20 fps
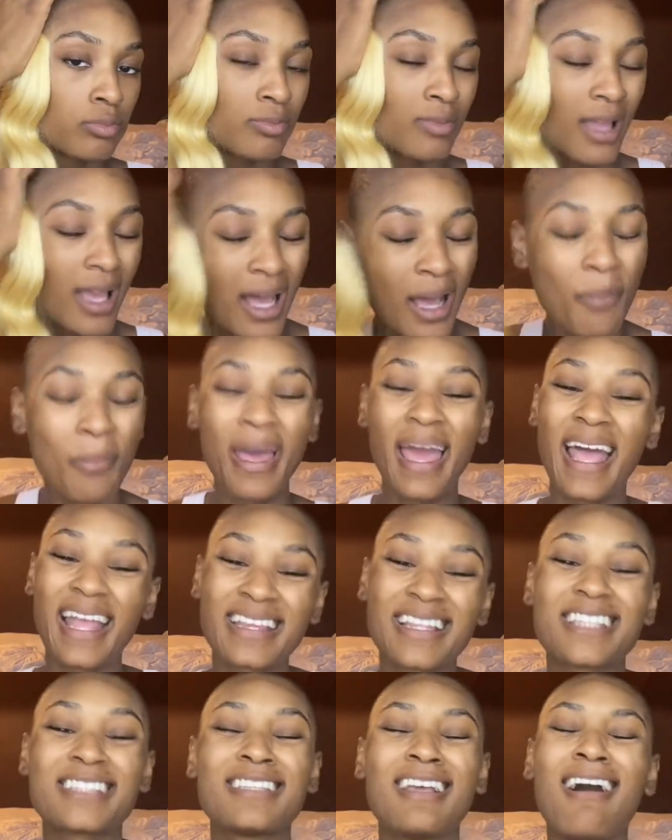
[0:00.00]
I'm gonna
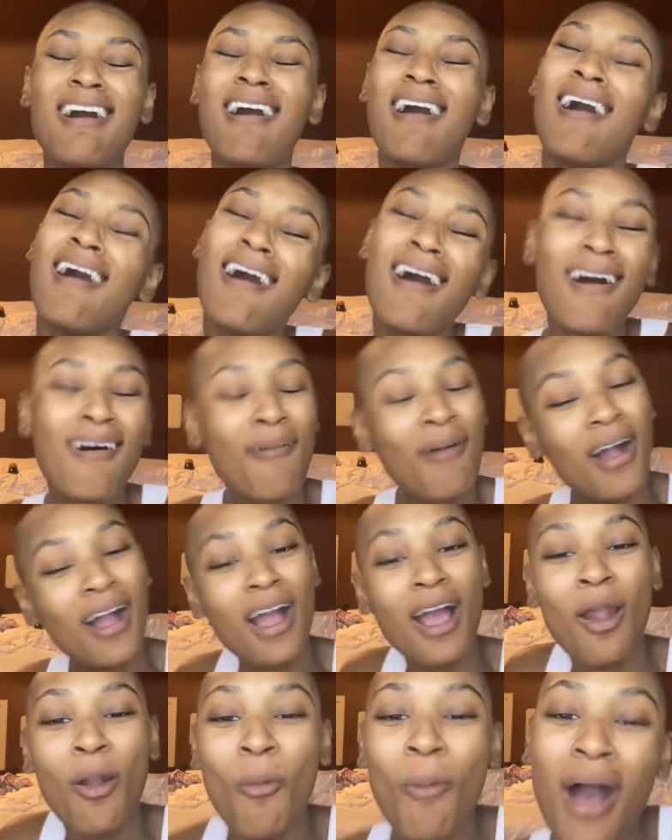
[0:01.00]
have to, I
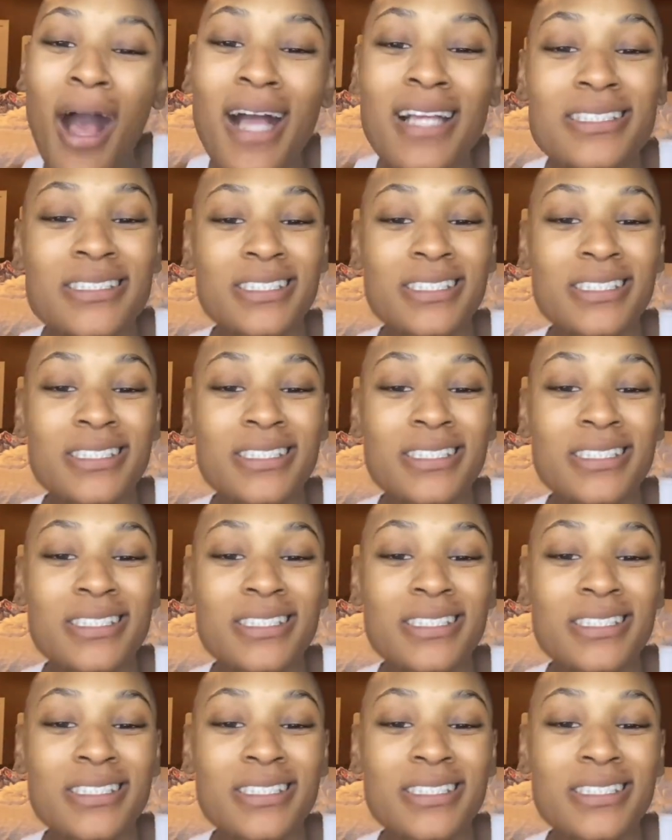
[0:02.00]
gotta wash